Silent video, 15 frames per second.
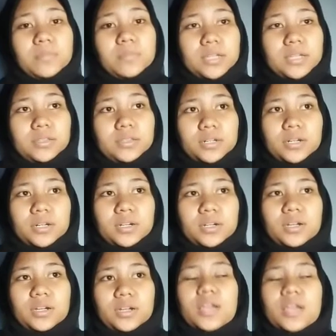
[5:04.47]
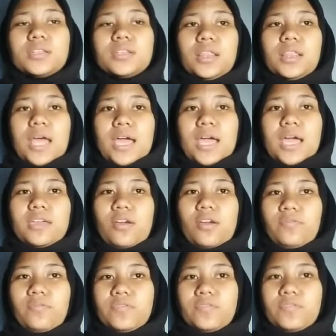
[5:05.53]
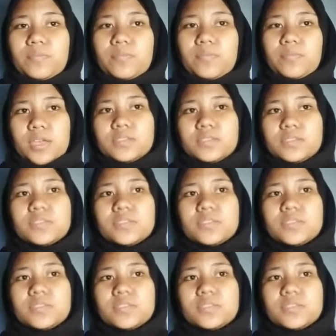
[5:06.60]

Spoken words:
the light of the match suddenly